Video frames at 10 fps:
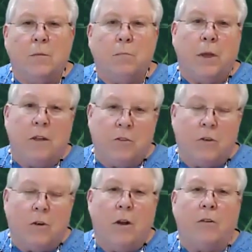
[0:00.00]
based
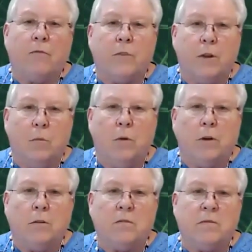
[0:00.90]
on our free
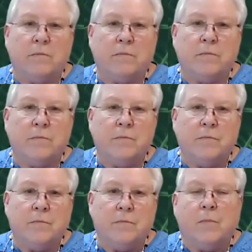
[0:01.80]
will,
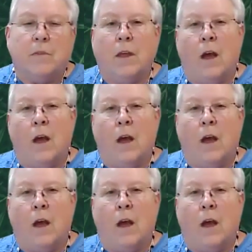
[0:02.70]
the